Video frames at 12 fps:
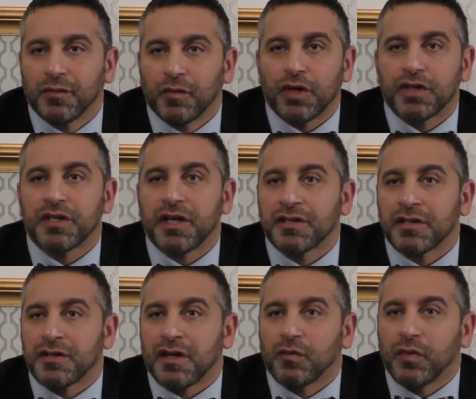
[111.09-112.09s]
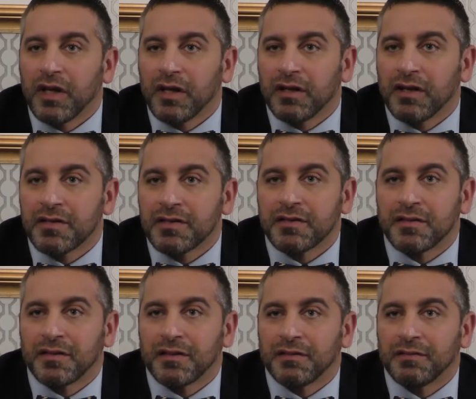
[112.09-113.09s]
workstations on wheels
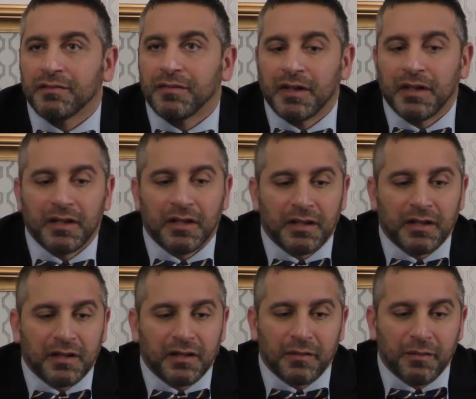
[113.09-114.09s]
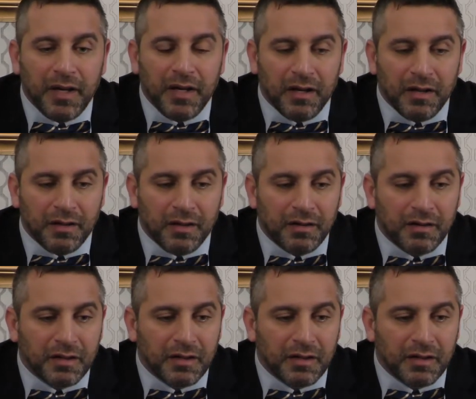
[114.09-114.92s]
to many other